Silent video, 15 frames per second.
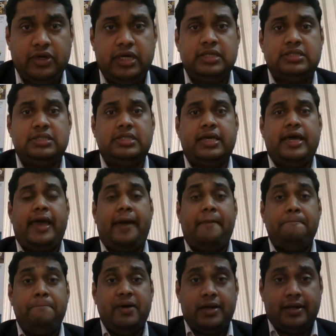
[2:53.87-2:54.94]
is a
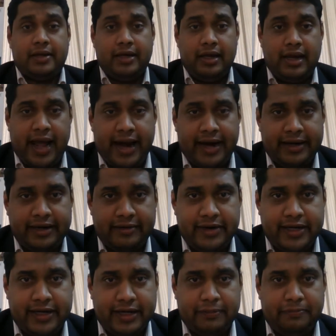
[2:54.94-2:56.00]
empirical
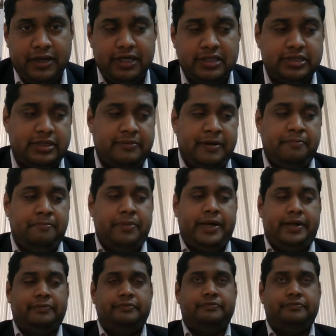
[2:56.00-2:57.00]
activity. Please remember.